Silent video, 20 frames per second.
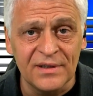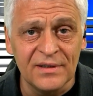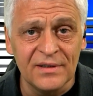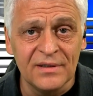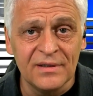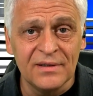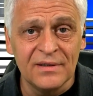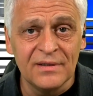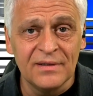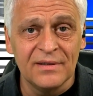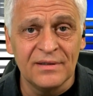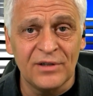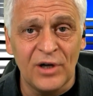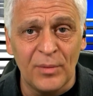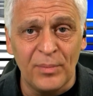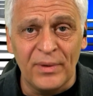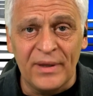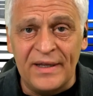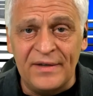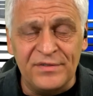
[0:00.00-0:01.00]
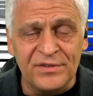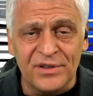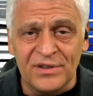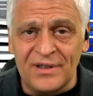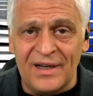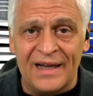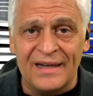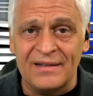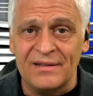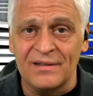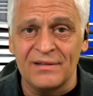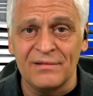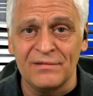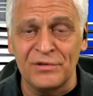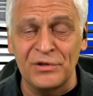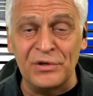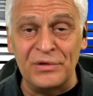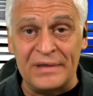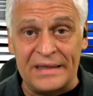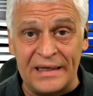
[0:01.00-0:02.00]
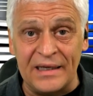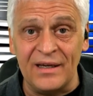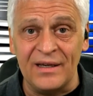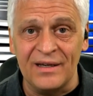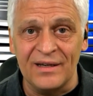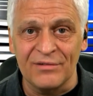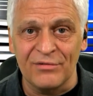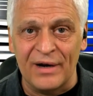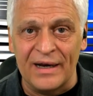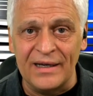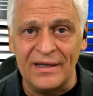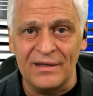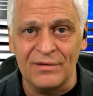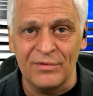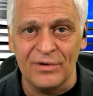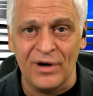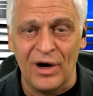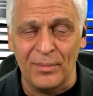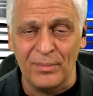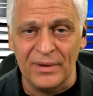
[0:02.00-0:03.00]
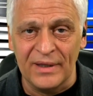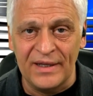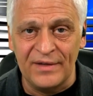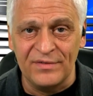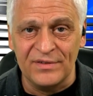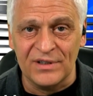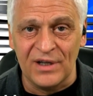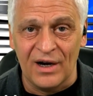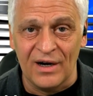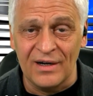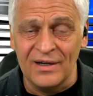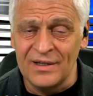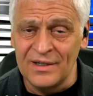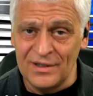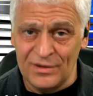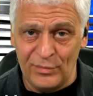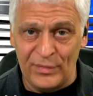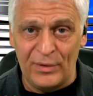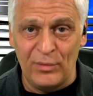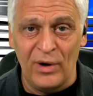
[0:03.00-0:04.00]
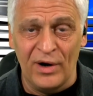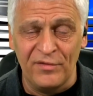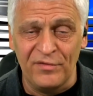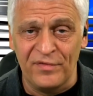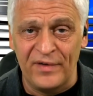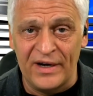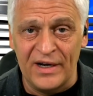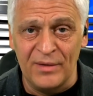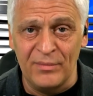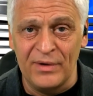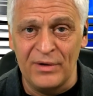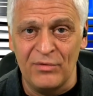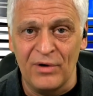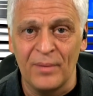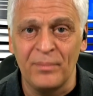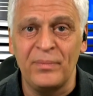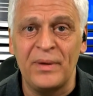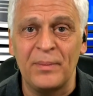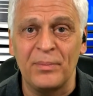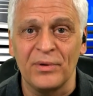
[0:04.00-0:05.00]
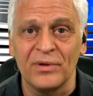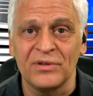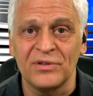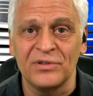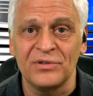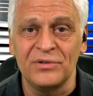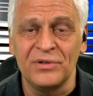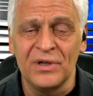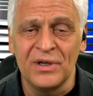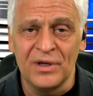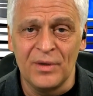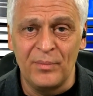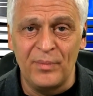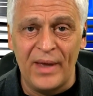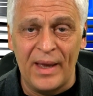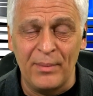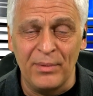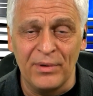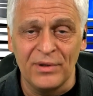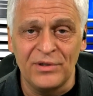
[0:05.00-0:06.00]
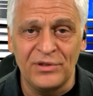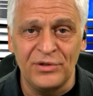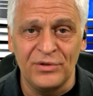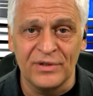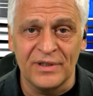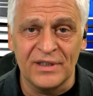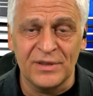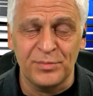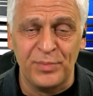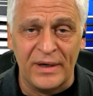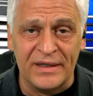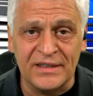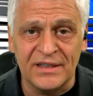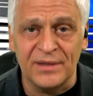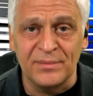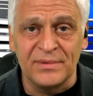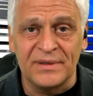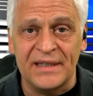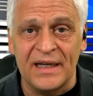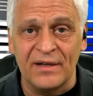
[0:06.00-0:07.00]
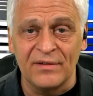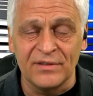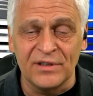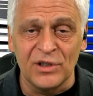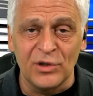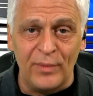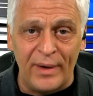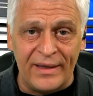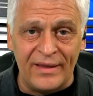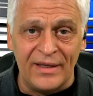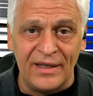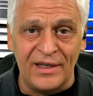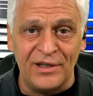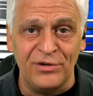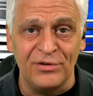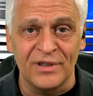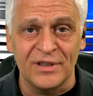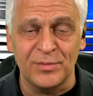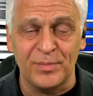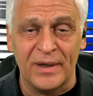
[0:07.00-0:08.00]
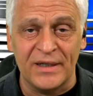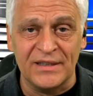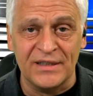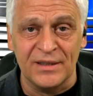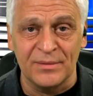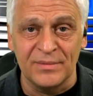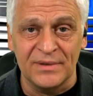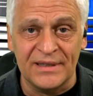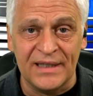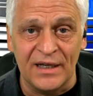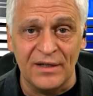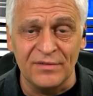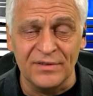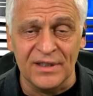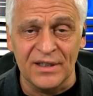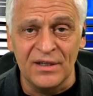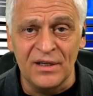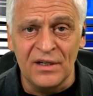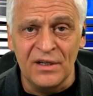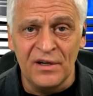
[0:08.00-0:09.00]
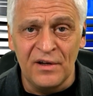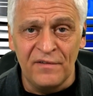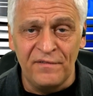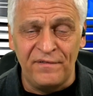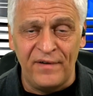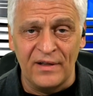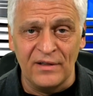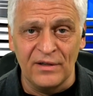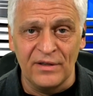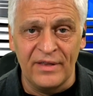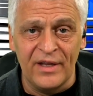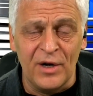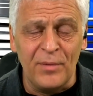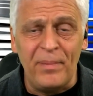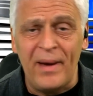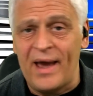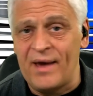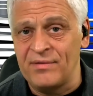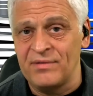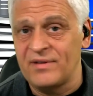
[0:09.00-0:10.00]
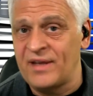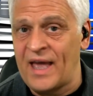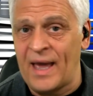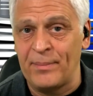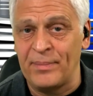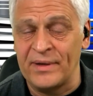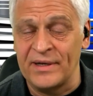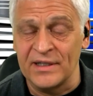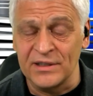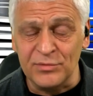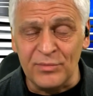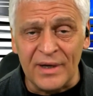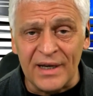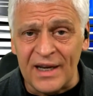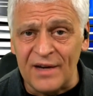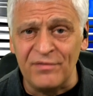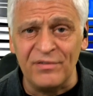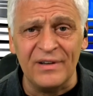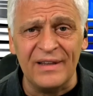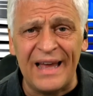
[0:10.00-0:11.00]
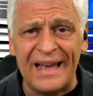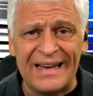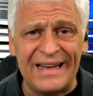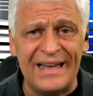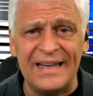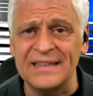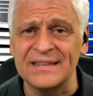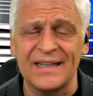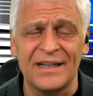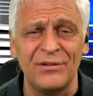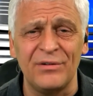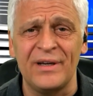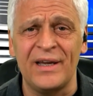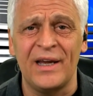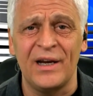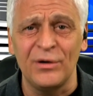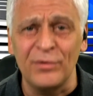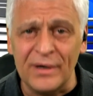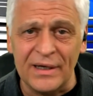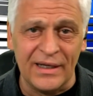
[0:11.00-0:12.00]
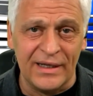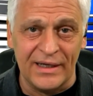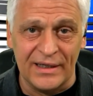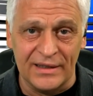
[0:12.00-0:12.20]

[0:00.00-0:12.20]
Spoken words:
And our beliefs are not unique, right? Where our beliefs are, we want freedom. We want people to be able to express themselves in the way they need to express themselves and follow their path to happiness. Whatever that is, I don't care what it is.